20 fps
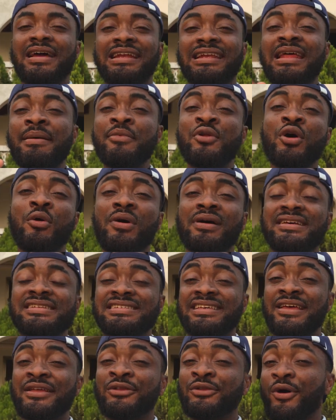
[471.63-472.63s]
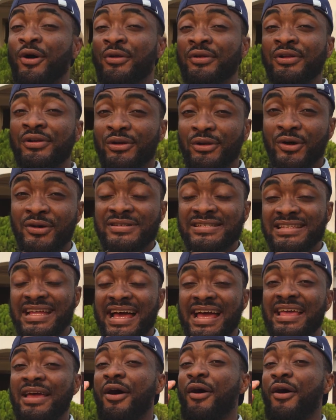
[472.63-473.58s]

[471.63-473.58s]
Let me know what the skin tone looks like.